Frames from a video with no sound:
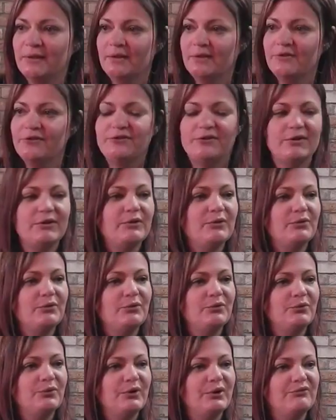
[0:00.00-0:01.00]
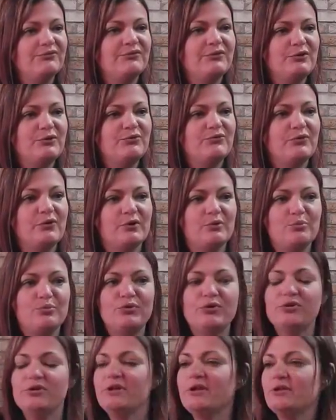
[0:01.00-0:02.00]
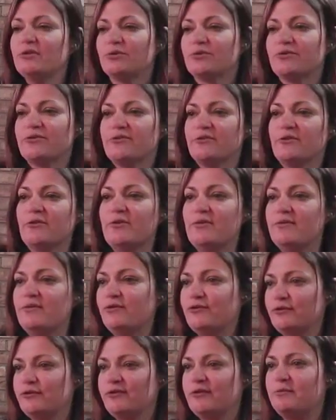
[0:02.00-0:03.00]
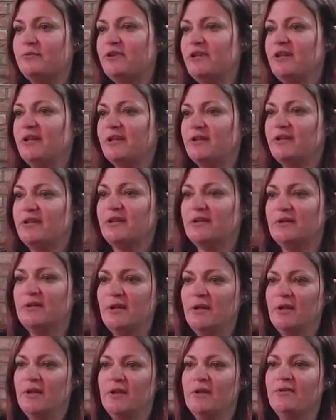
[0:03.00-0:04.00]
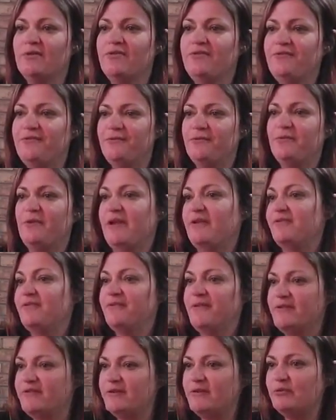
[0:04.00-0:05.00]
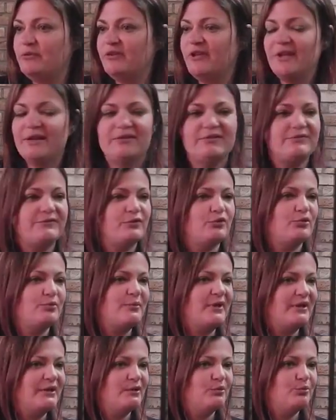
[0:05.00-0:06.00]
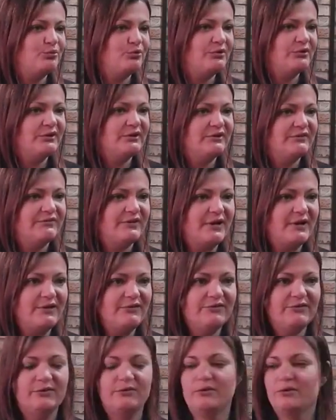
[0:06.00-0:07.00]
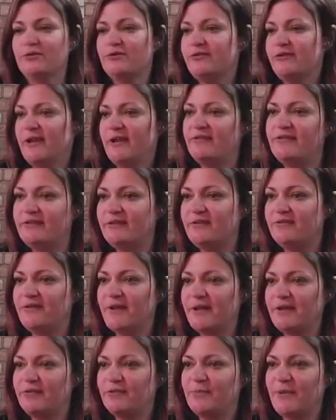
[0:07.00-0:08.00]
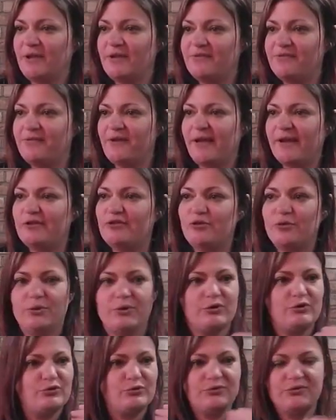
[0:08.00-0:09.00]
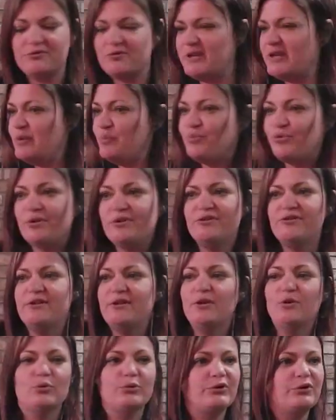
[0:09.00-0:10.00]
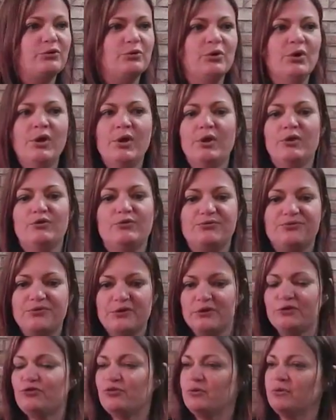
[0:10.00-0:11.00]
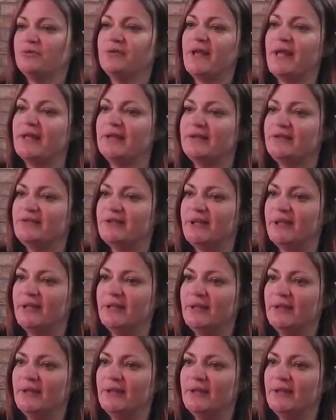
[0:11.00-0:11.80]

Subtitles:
So if you've got a product or service or something that can fit in with that, if you're a medical product device, and you sensor device manufacturer, or you do 3D printing, or do virtual reality,